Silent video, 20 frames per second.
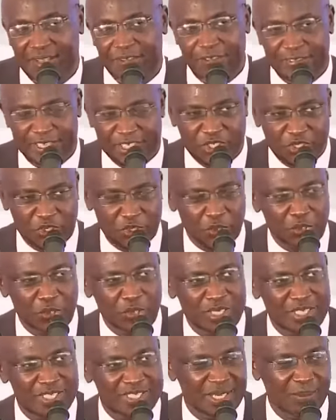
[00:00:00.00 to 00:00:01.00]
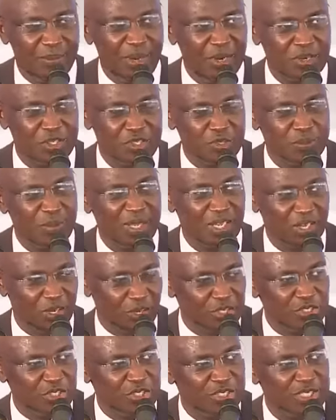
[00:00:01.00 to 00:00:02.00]
Phase two is about to be
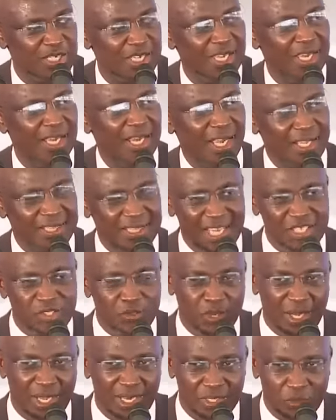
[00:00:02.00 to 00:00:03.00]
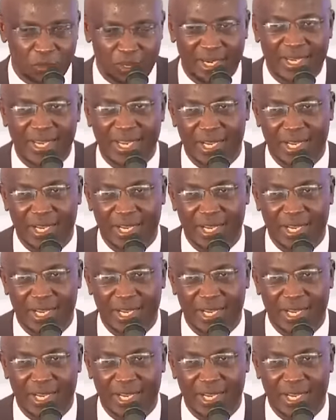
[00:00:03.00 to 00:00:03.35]
launched, and that one will